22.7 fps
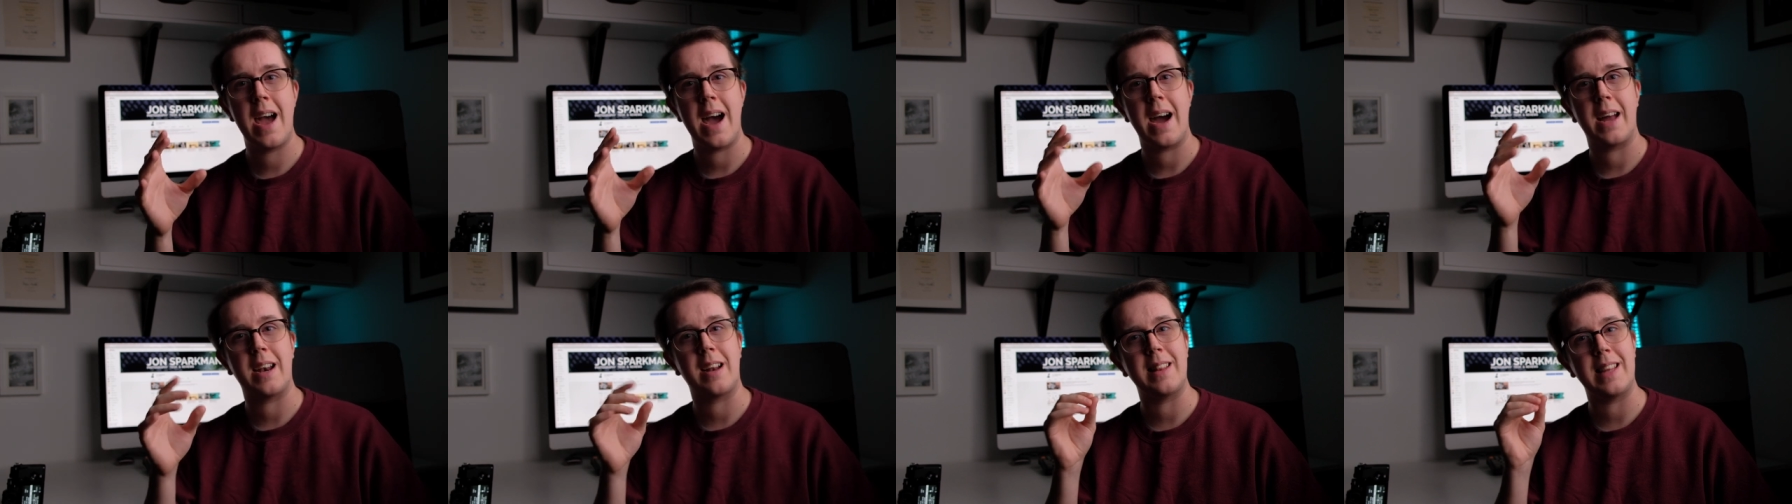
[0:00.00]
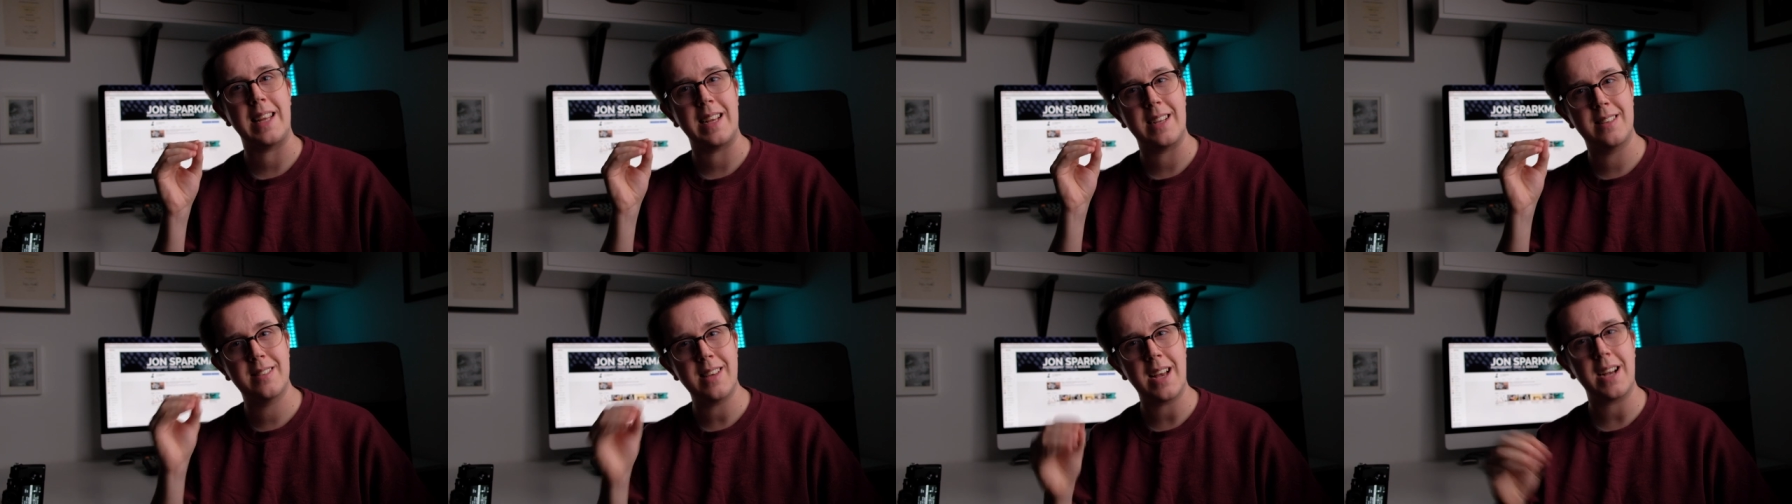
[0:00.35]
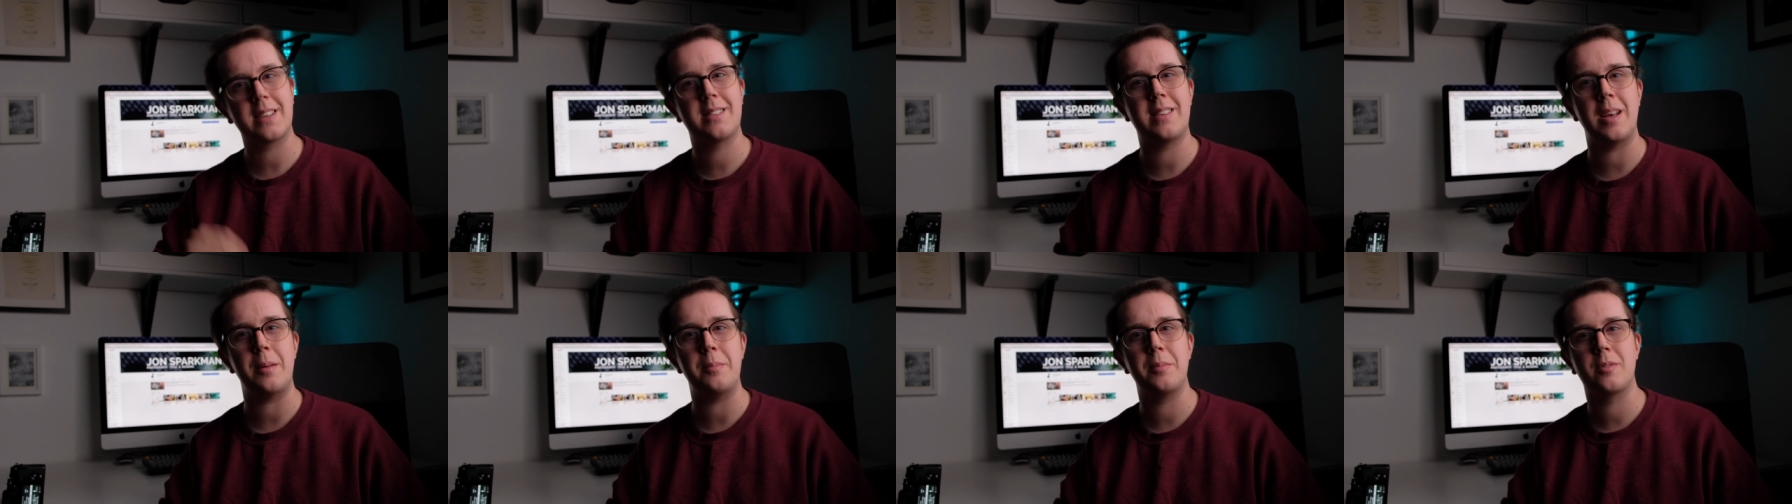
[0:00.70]
and at the
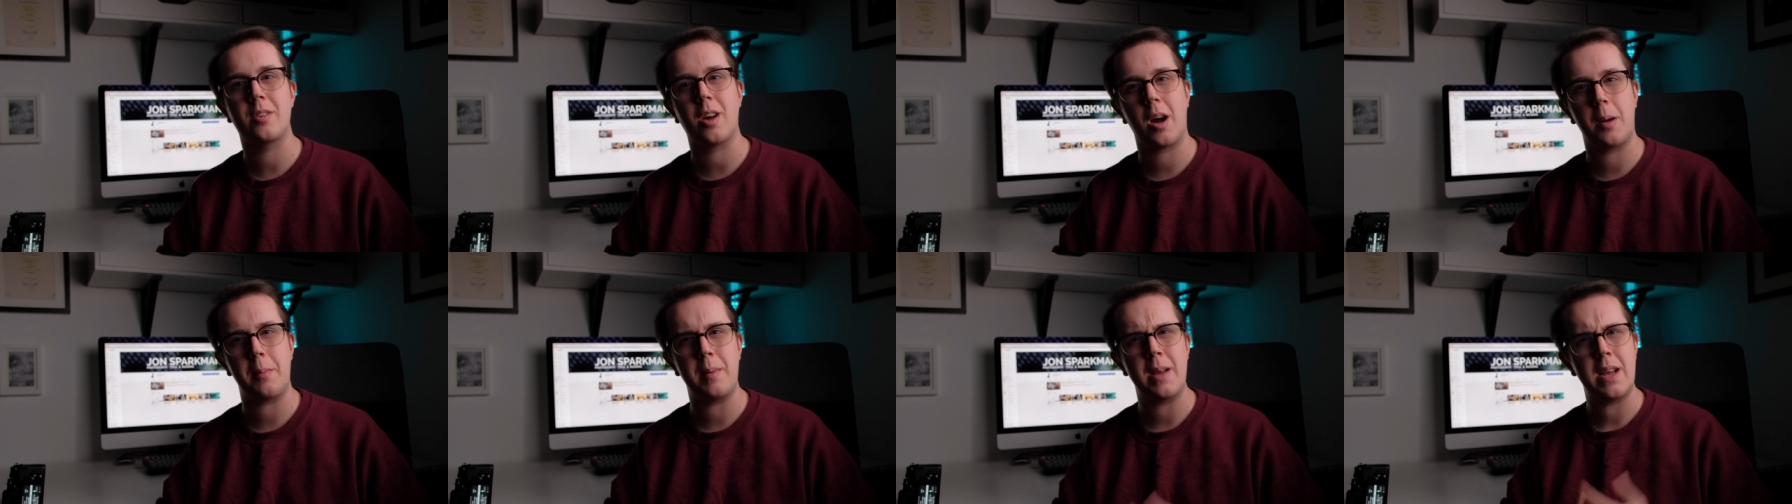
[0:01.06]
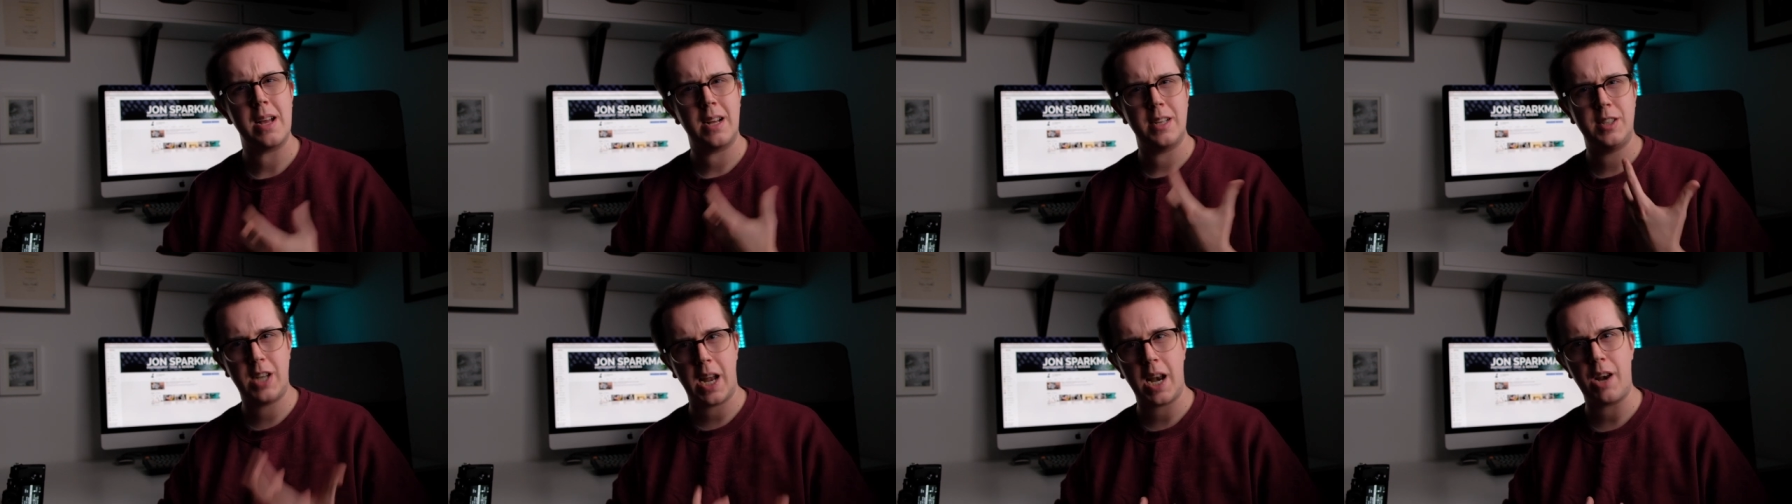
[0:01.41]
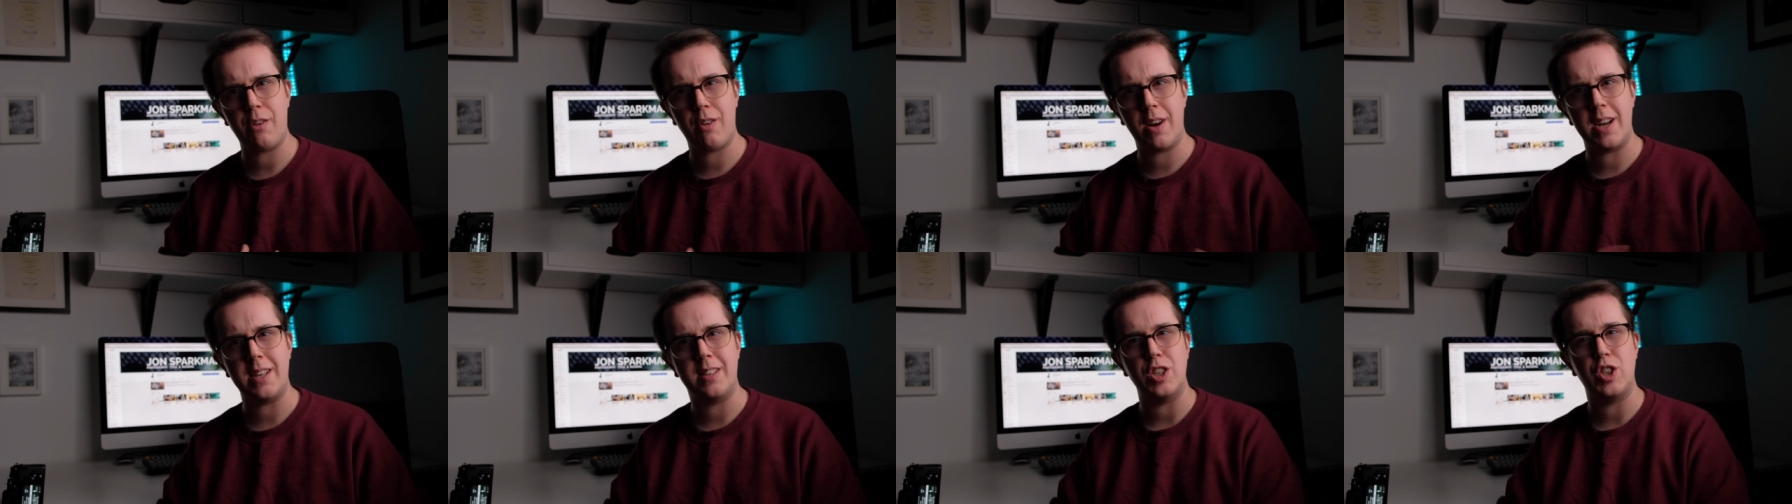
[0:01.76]
exact same time
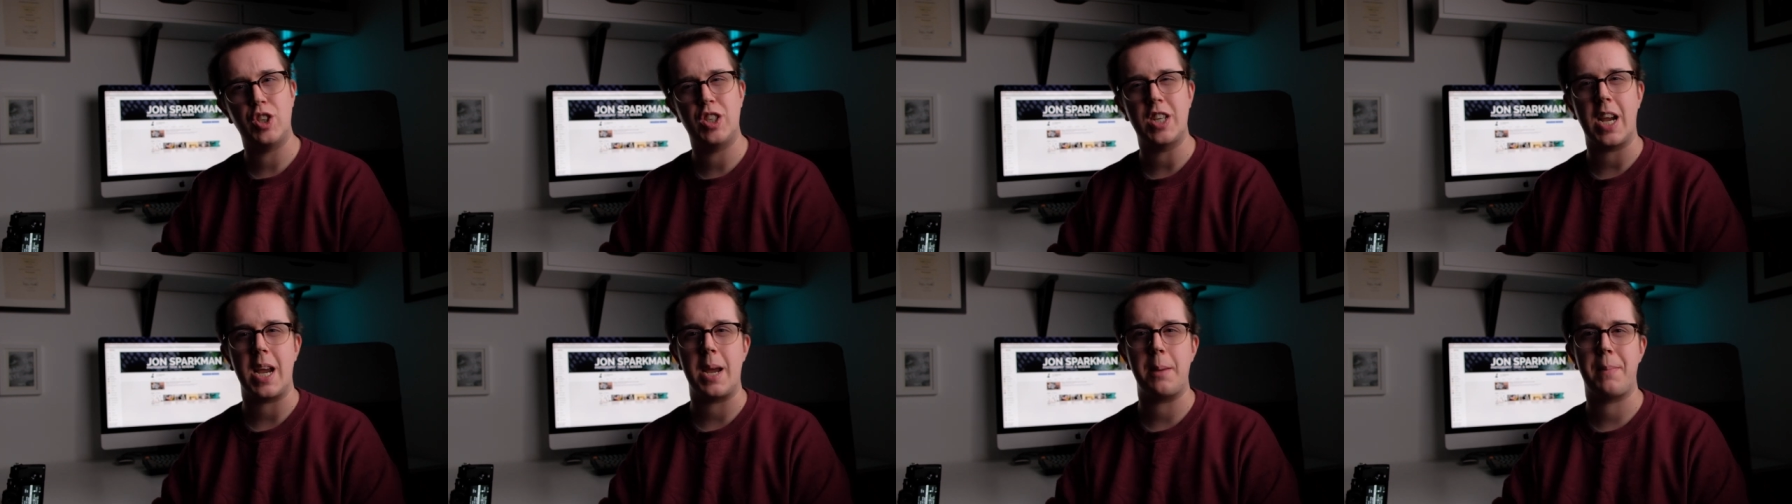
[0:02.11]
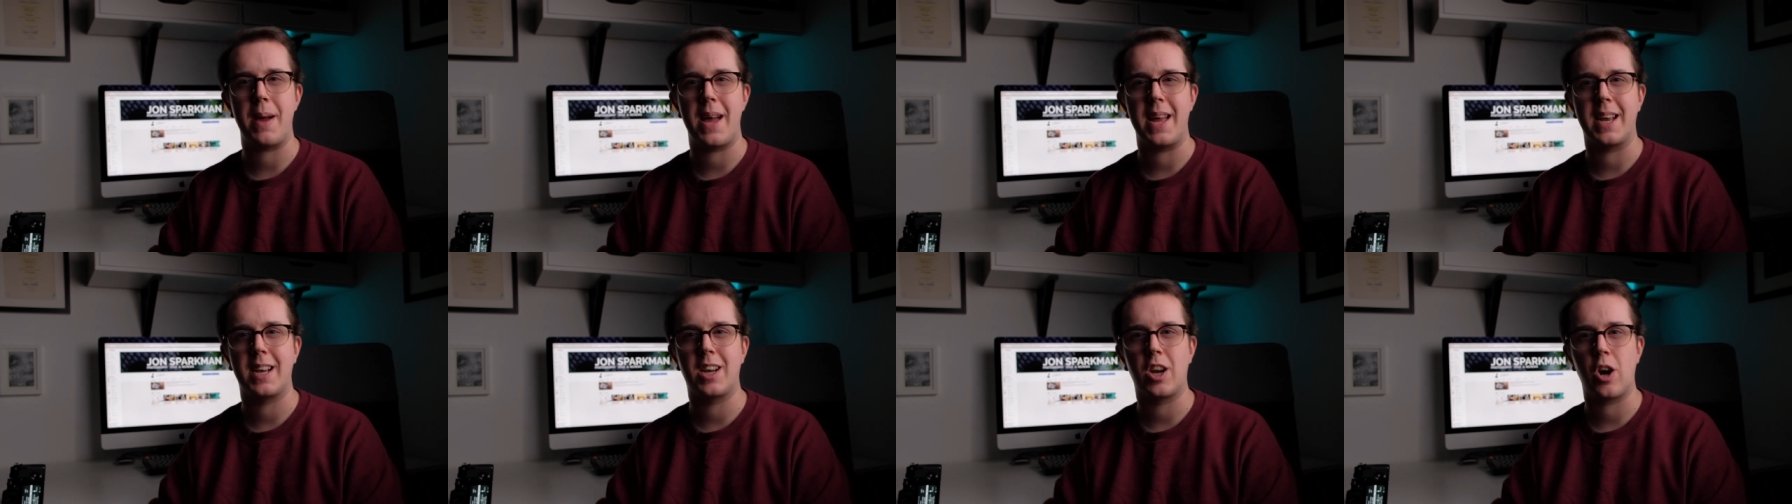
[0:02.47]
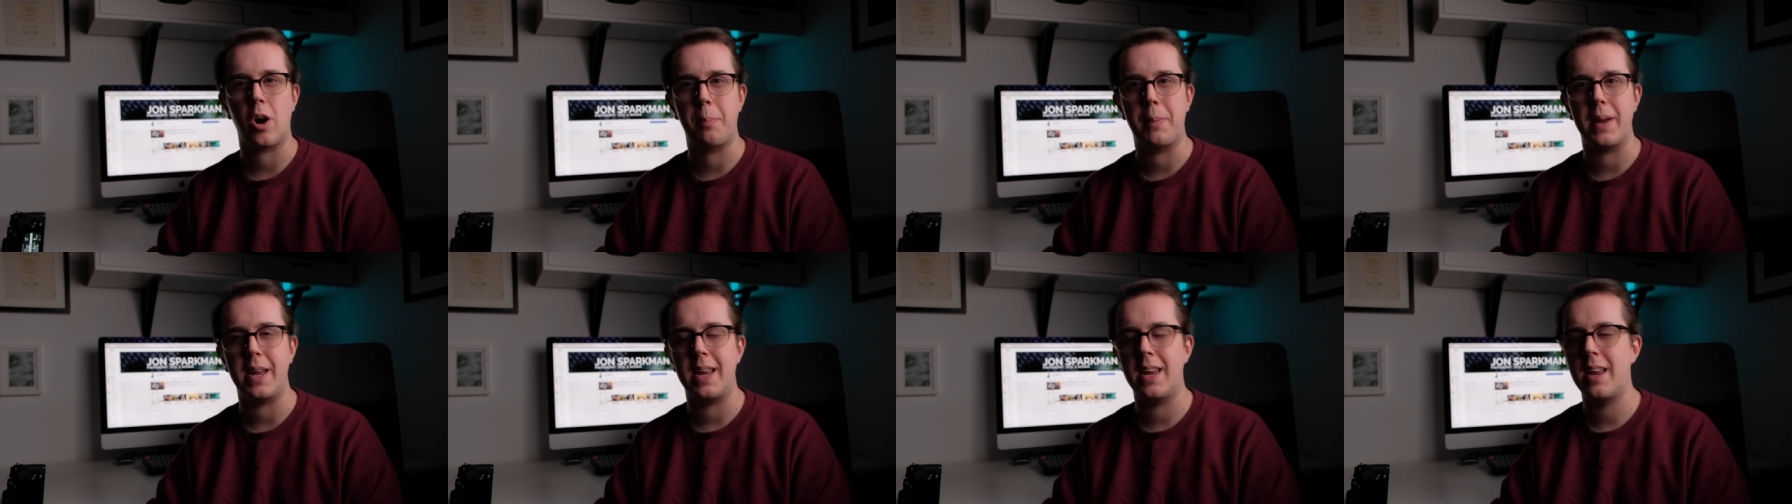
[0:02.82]
generate a JPEG
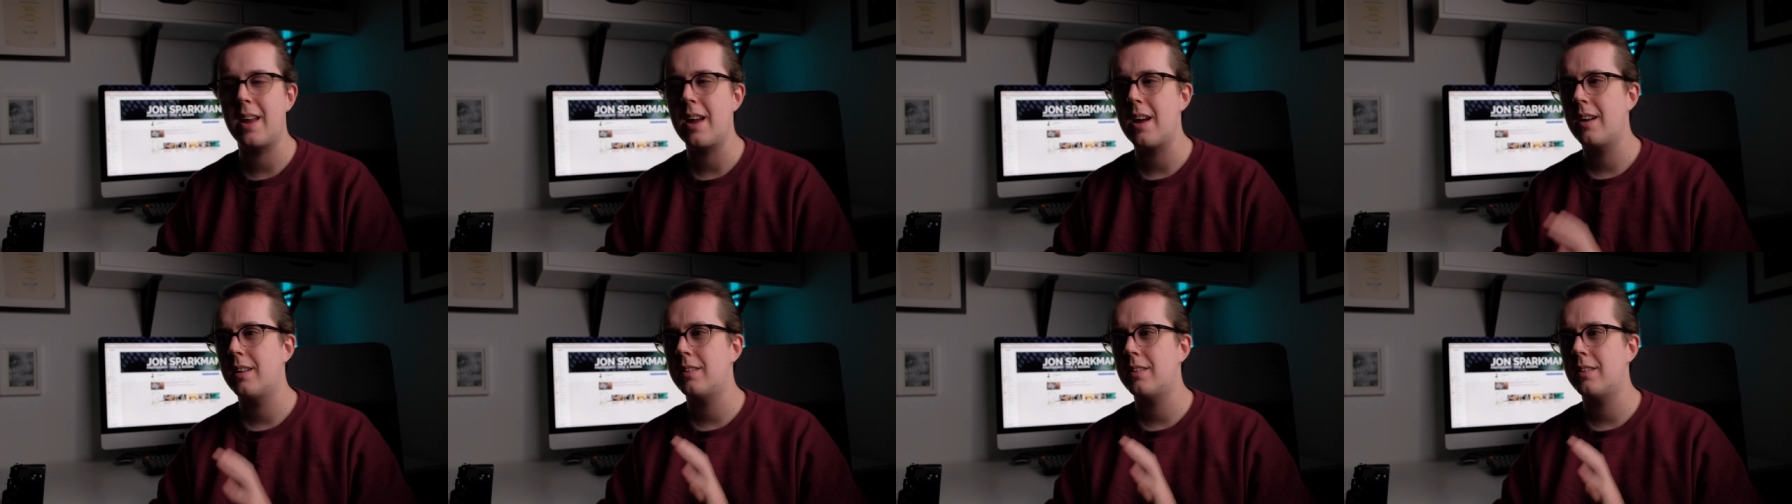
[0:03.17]
copy